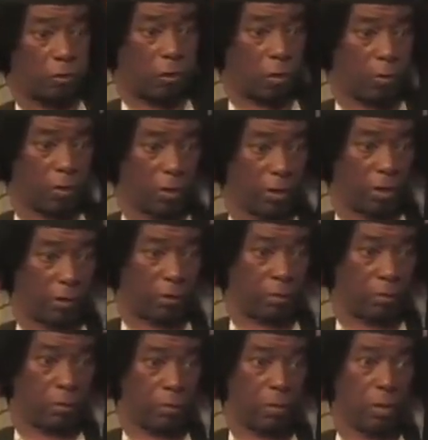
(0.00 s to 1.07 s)
Are we clear?
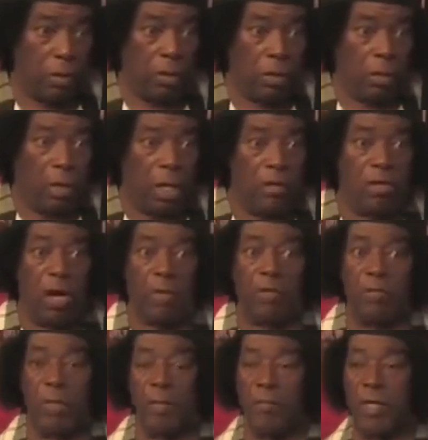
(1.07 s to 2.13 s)
And you got to
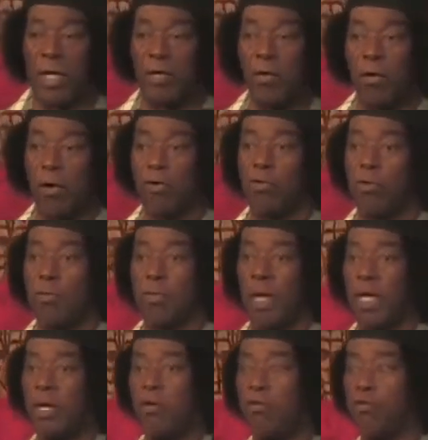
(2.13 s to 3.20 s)
remember that all your
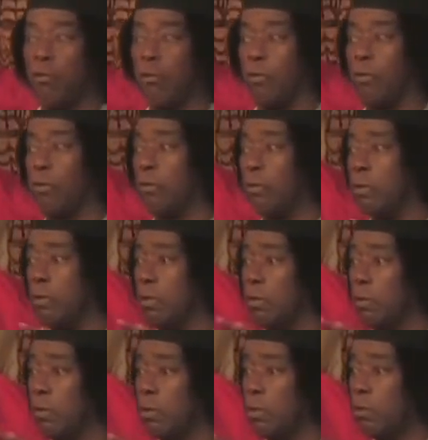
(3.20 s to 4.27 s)
major
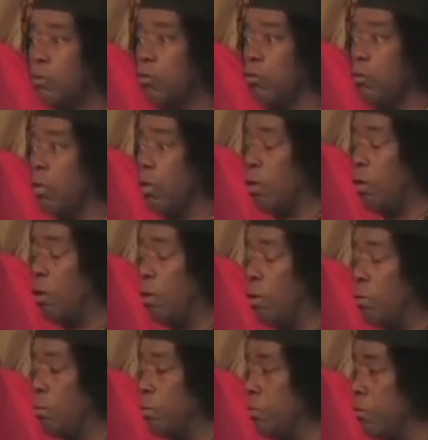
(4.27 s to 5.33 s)

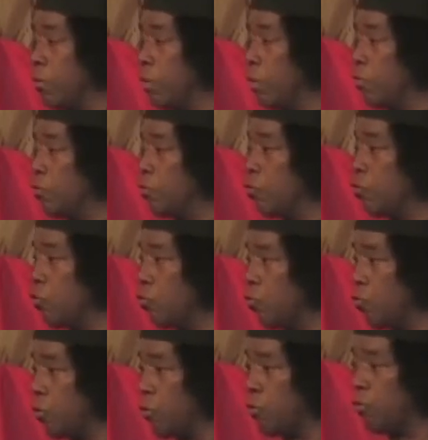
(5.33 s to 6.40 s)
um,
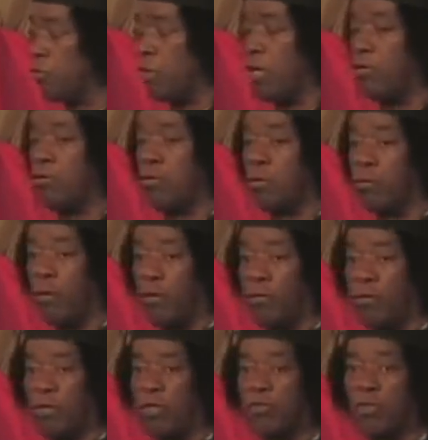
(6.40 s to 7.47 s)
institutions and
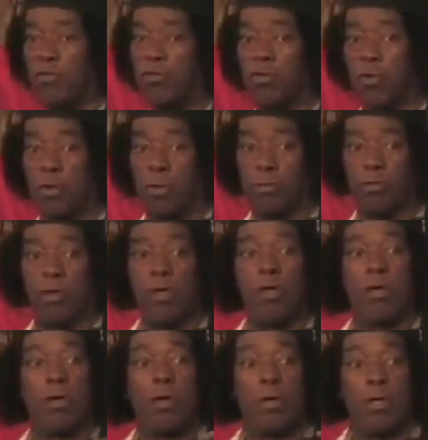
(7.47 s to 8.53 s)
universities in Europe,
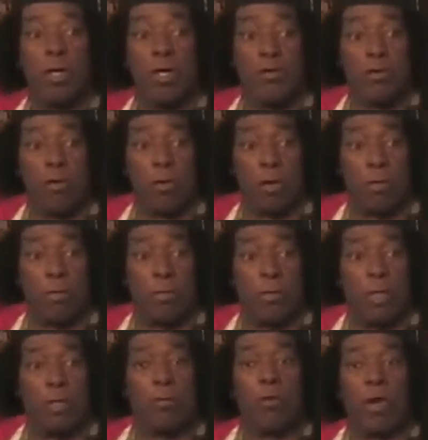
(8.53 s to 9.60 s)
in Europe
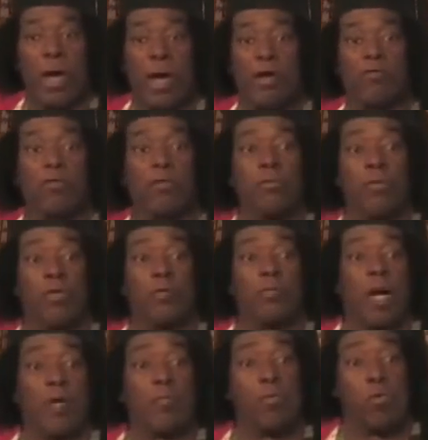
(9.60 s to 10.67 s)
were actually built
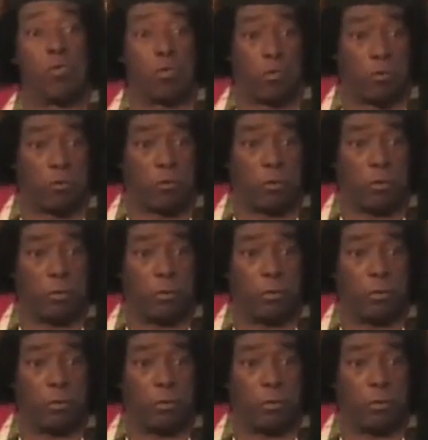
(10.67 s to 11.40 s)
by Moors.